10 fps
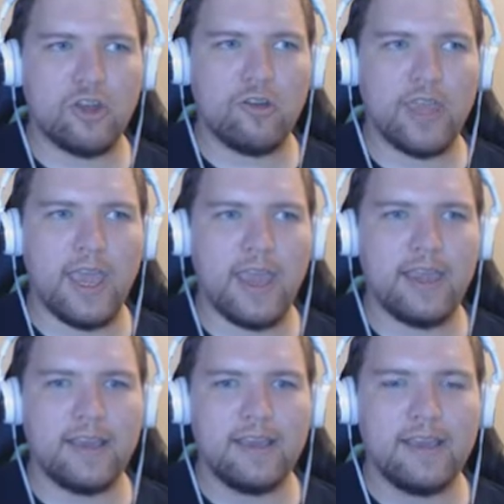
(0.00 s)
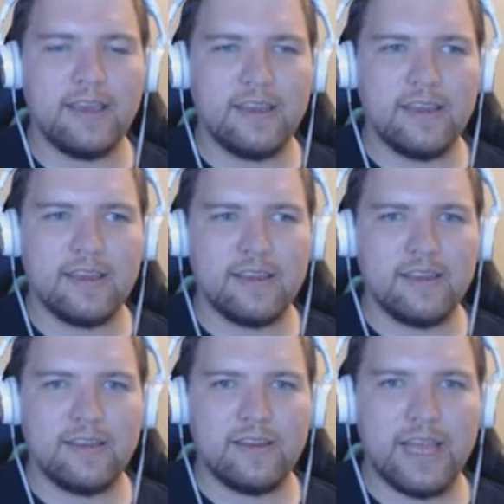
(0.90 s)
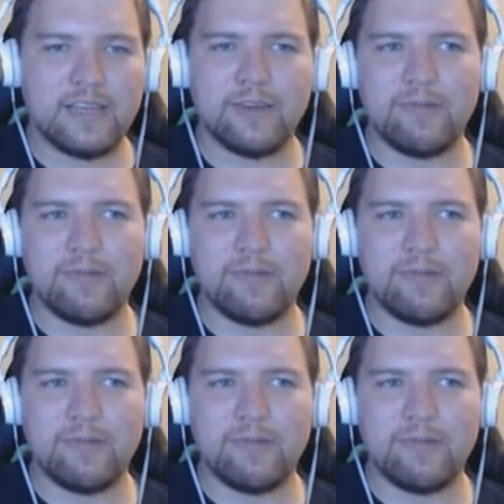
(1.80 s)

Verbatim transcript: Okay. Actually,